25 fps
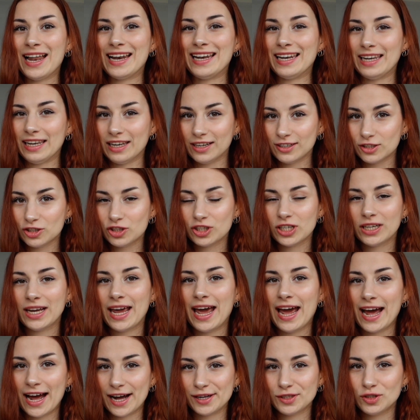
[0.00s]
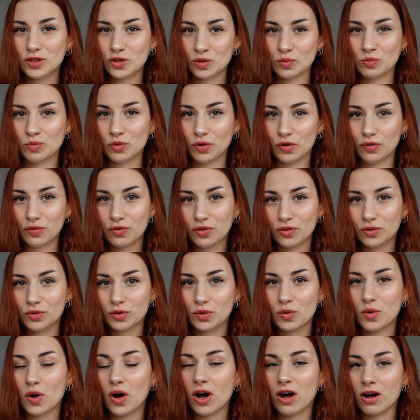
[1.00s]
literally had to move
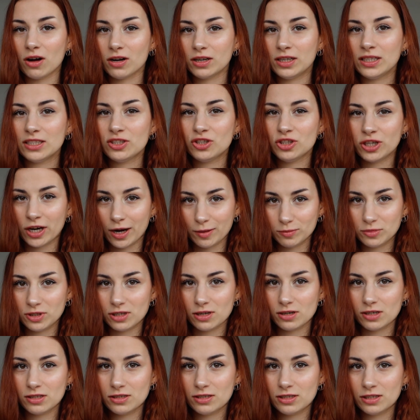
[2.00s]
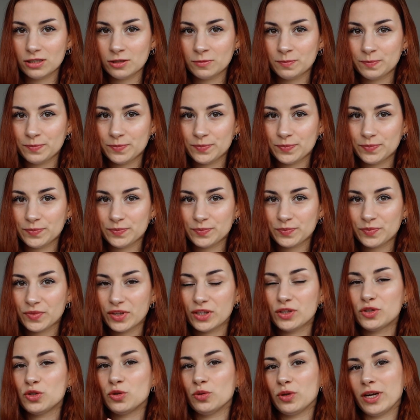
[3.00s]
through all these chapters
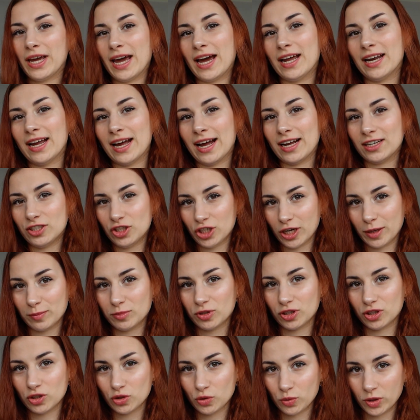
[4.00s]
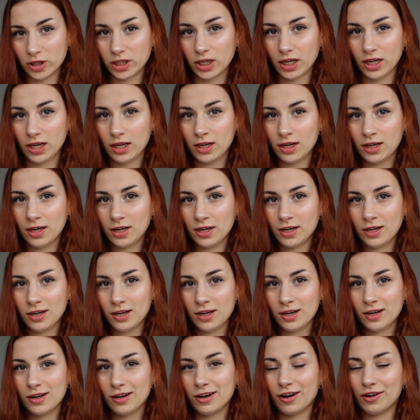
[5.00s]
to get at chapter 20
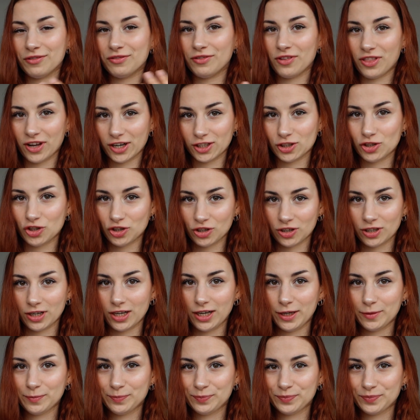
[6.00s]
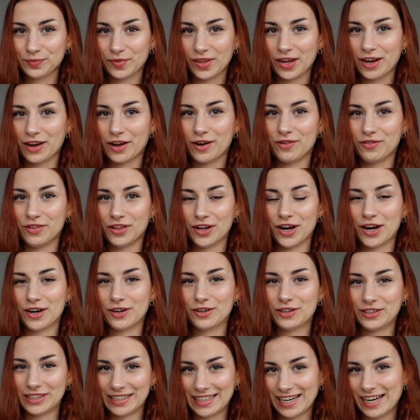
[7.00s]
of their journey, of
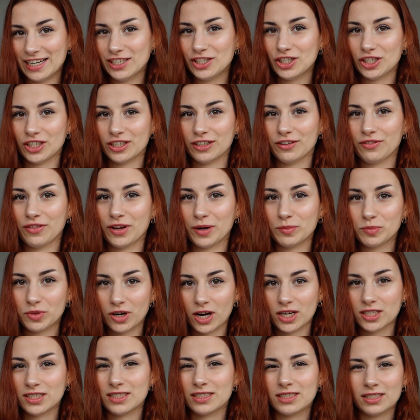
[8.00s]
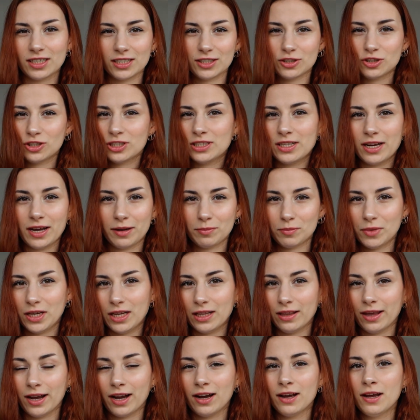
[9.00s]
their creation, of their process. Like, just like
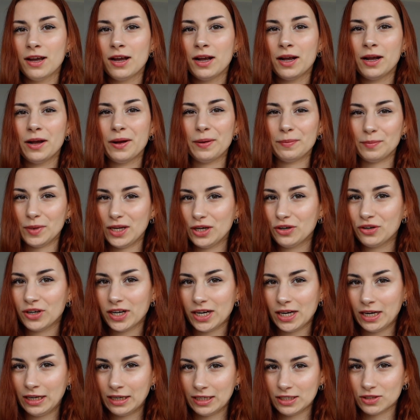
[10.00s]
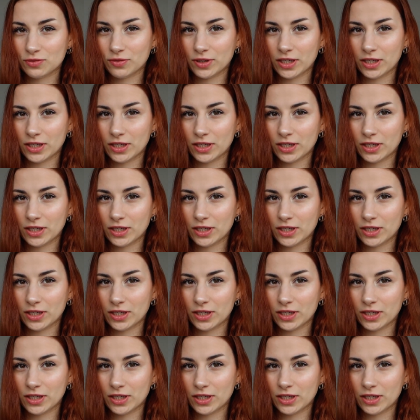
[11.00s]
me, creating these